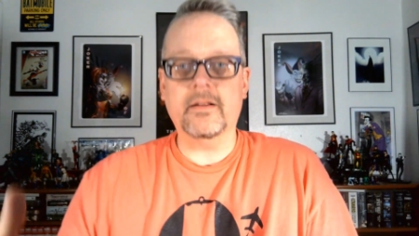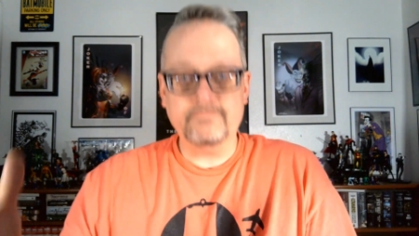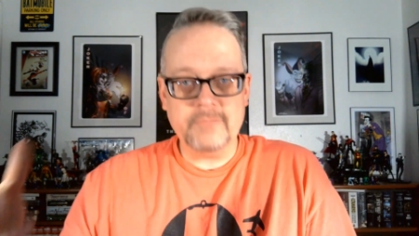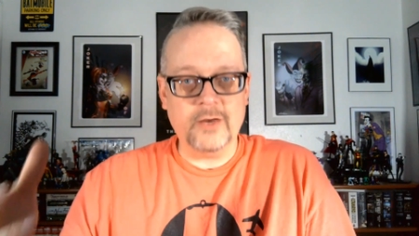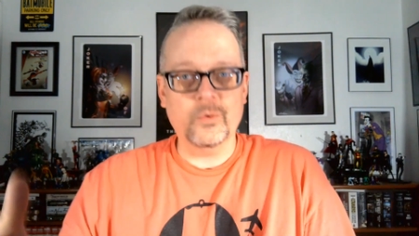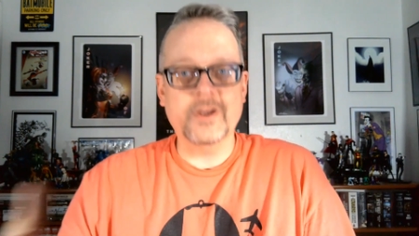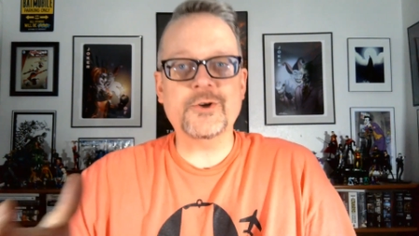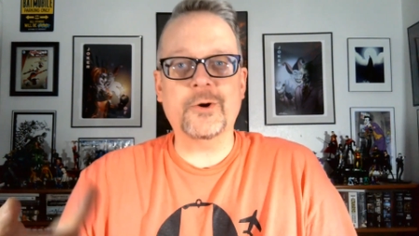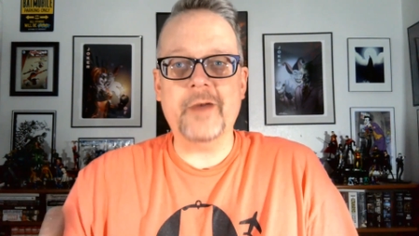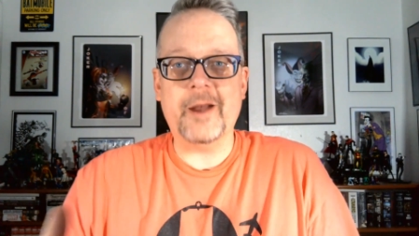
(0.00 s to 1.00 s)
the
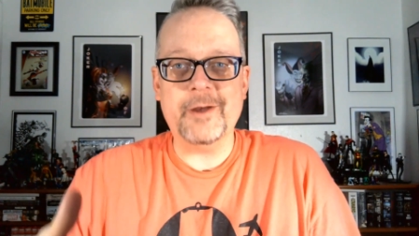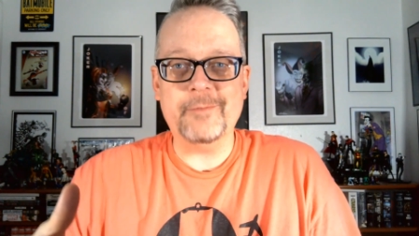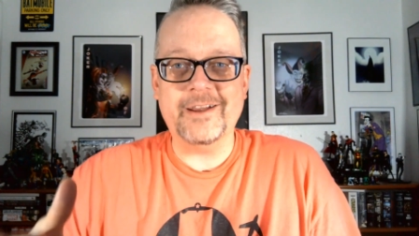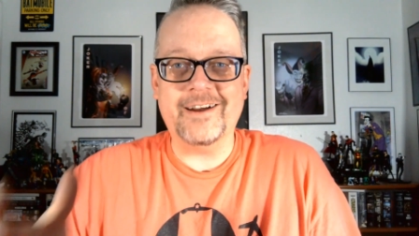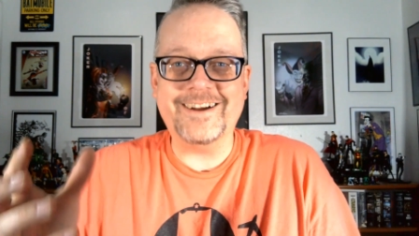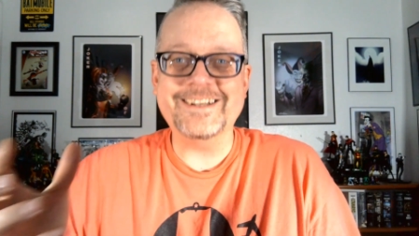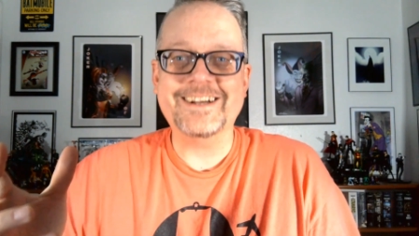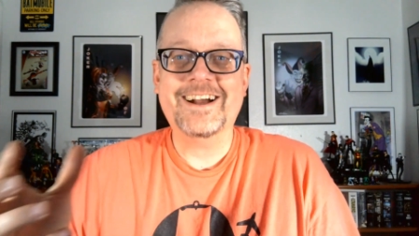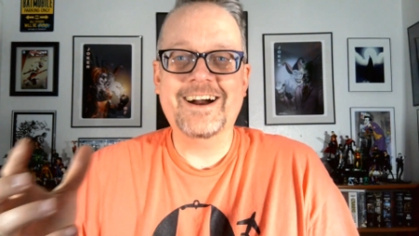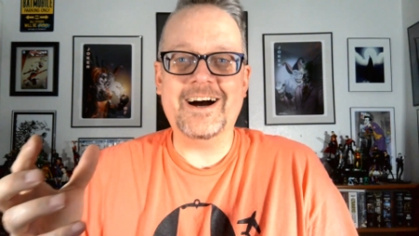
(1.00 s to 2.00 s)
original Batman Beyond.
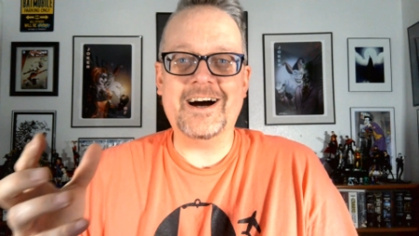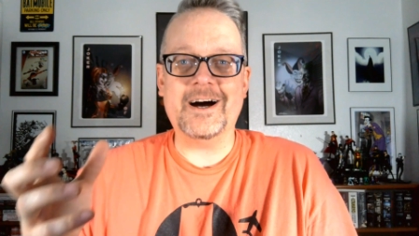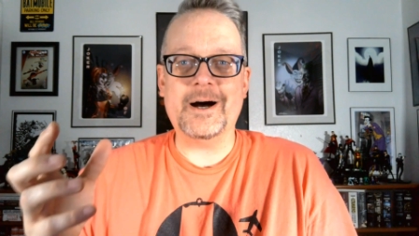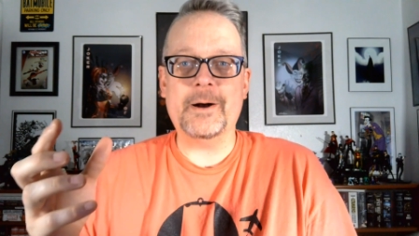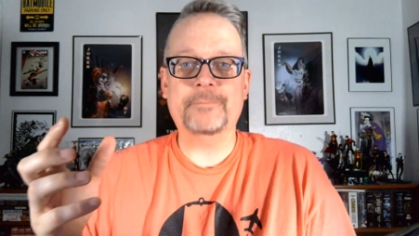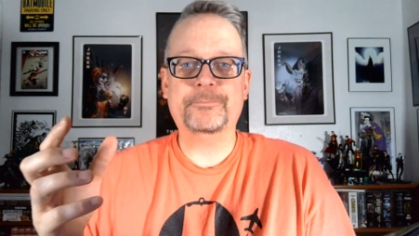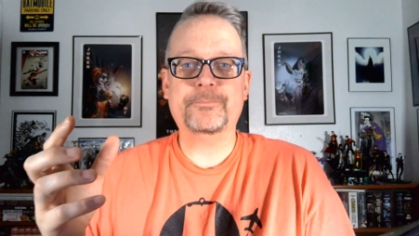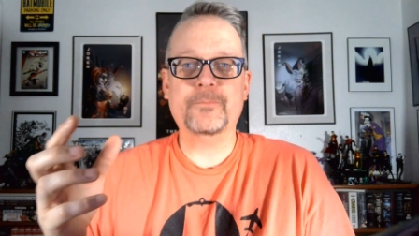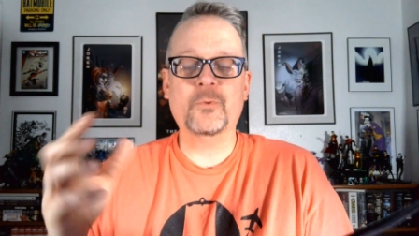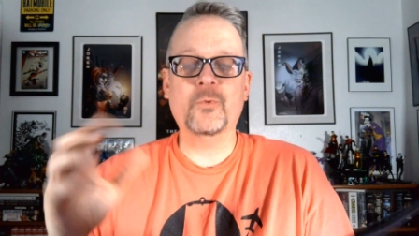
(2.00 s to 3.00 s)
Uh,
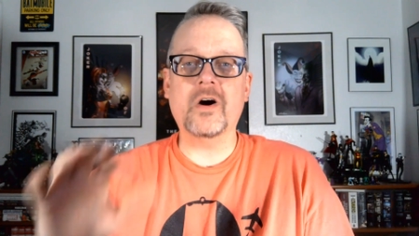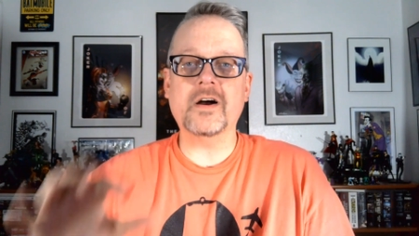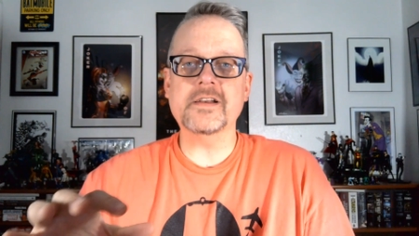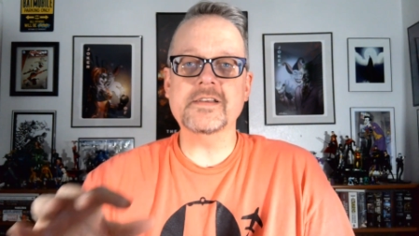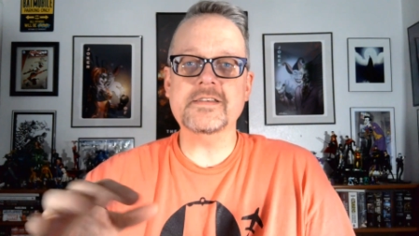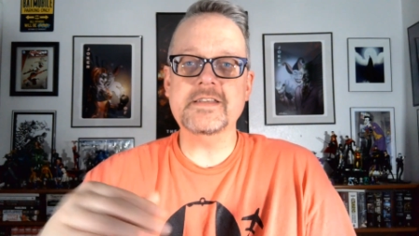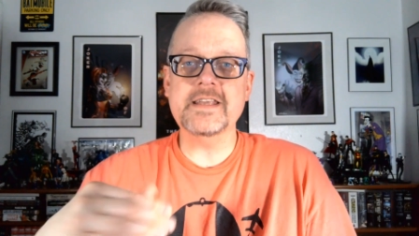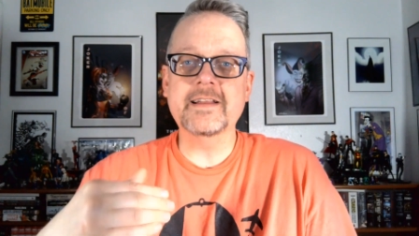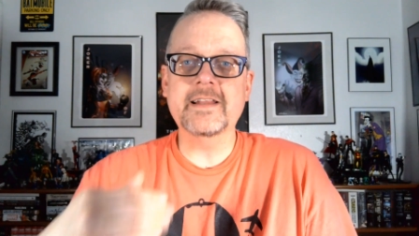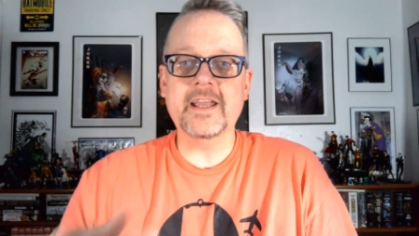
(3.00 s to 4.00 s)
was
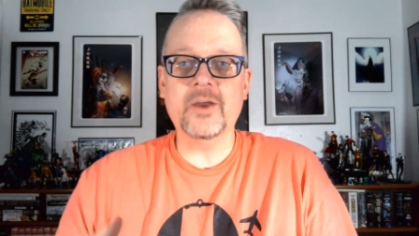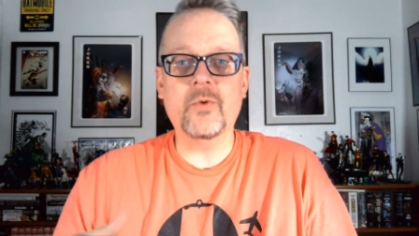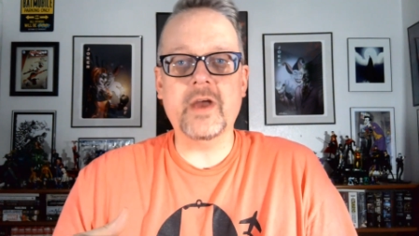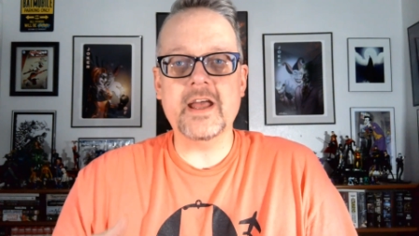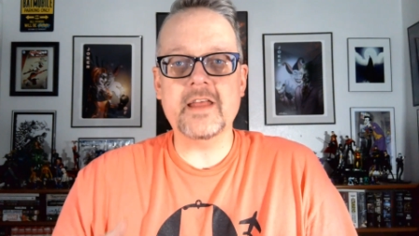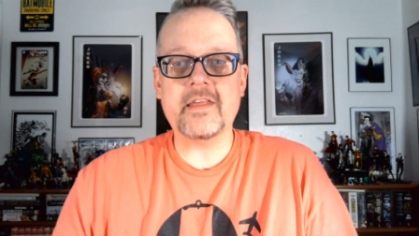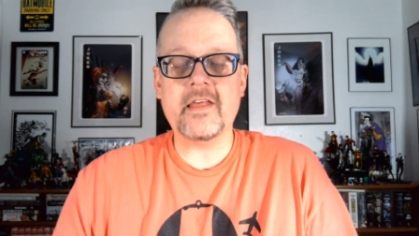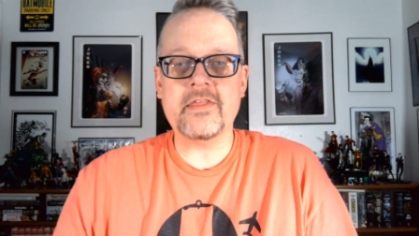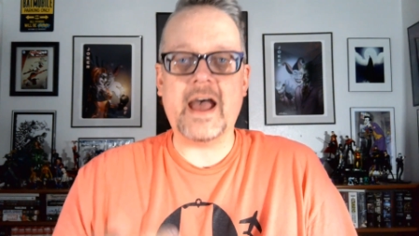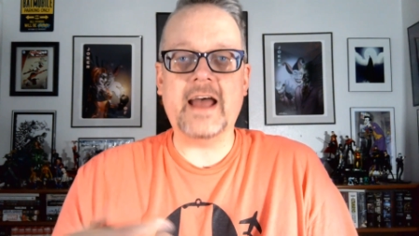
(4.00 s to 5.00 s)
dealing with
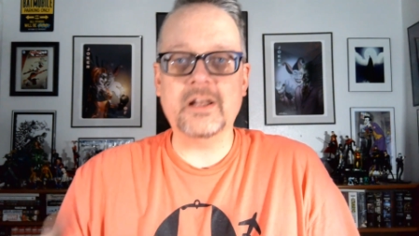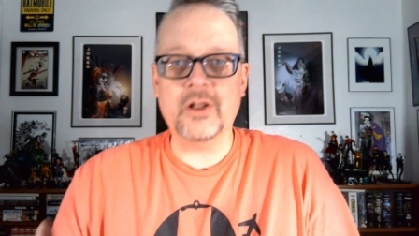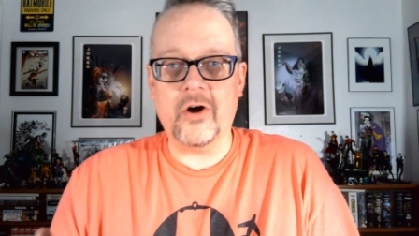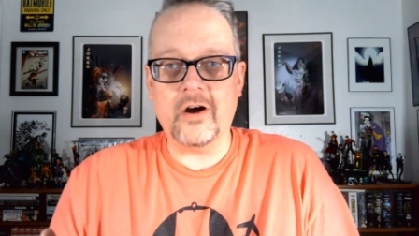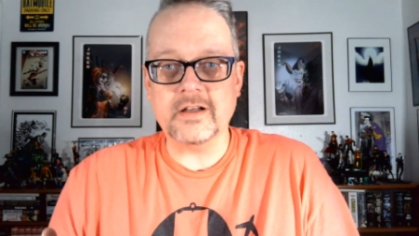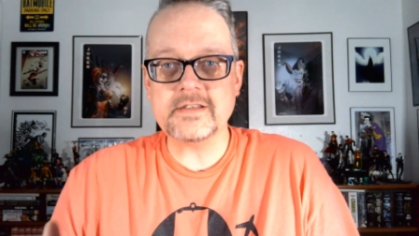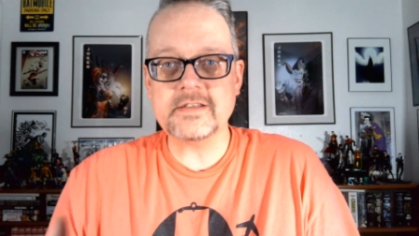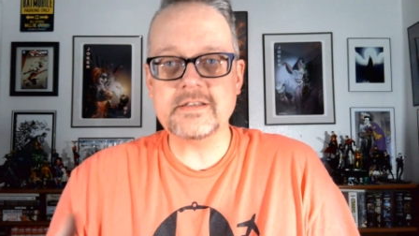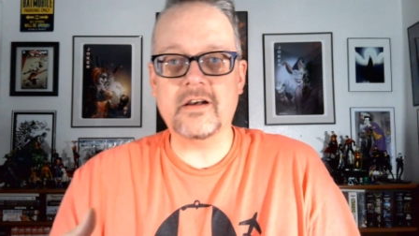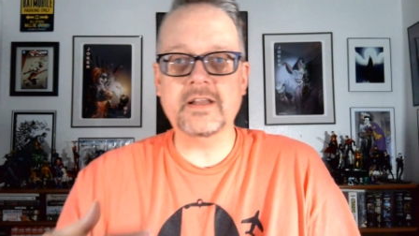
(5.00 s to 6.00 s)
that
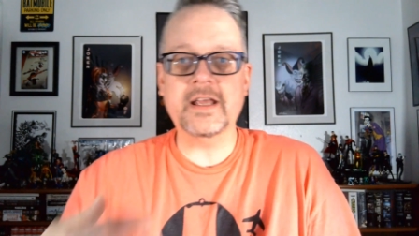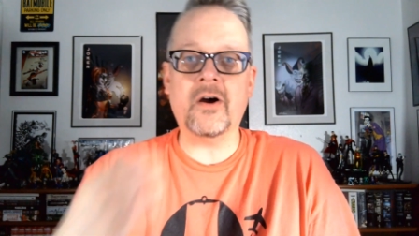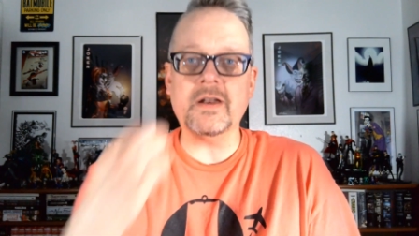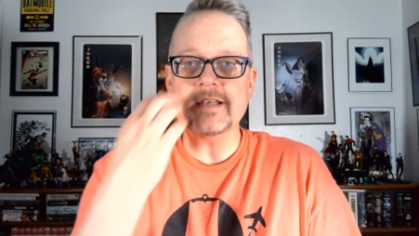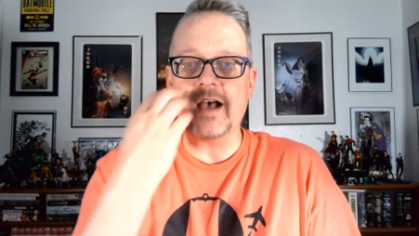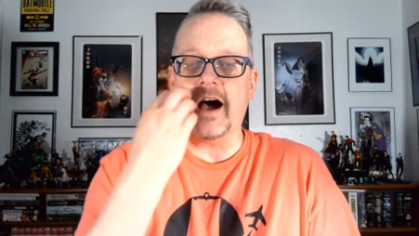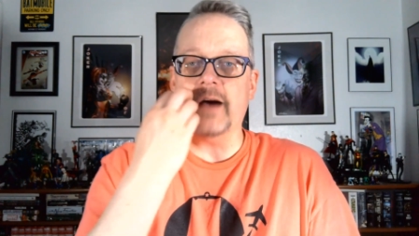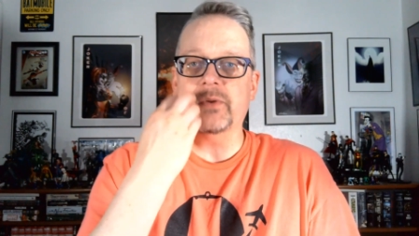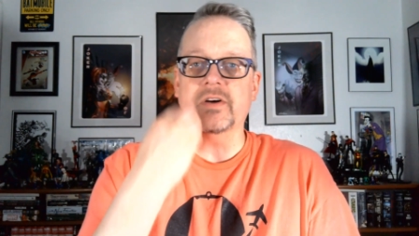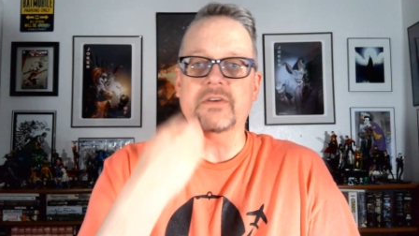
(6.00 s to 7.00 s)
loss on
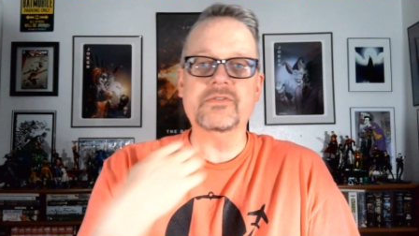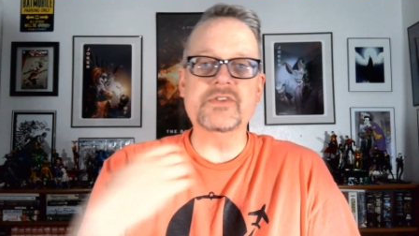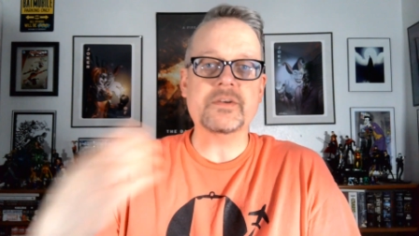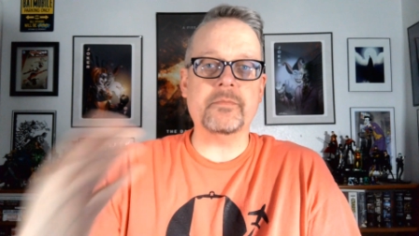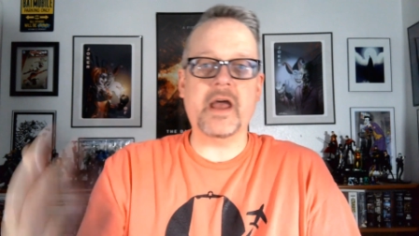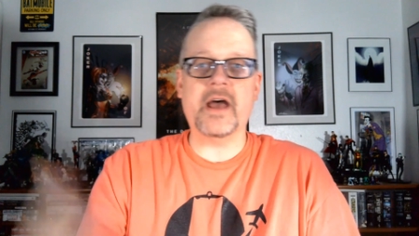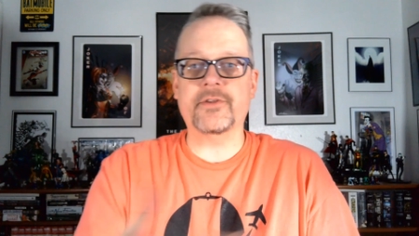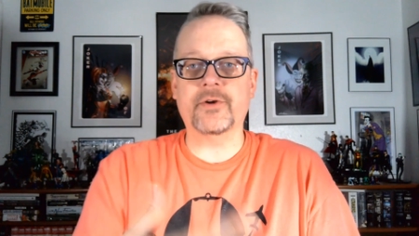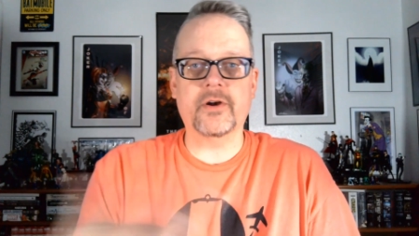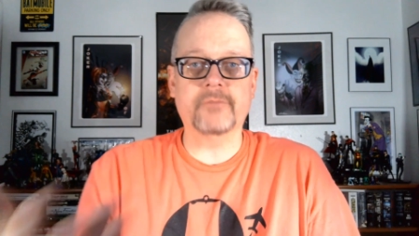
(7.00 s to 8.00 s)
top of some
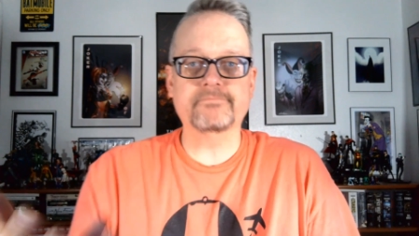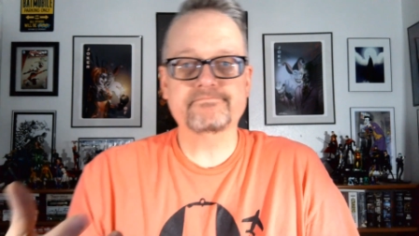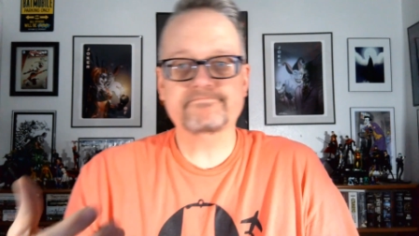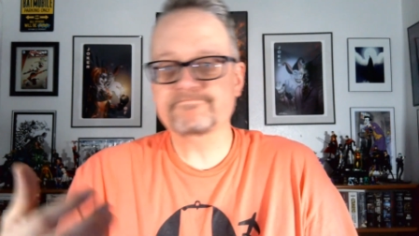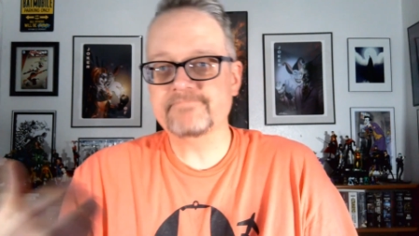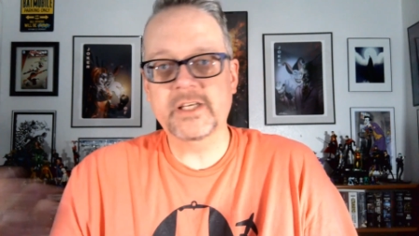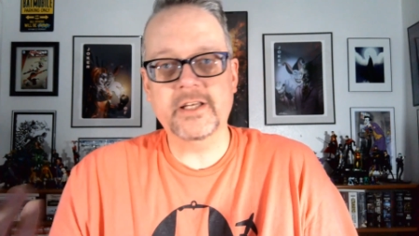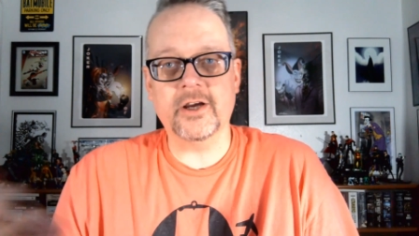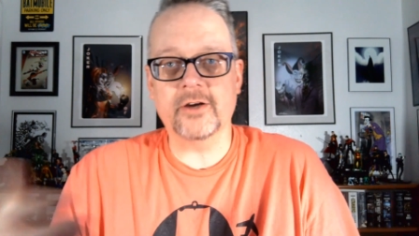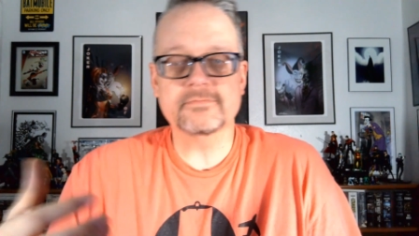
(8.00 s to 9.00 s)
other, you
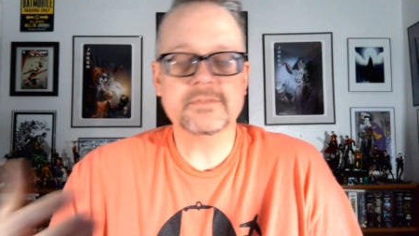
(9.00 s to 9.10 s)
know,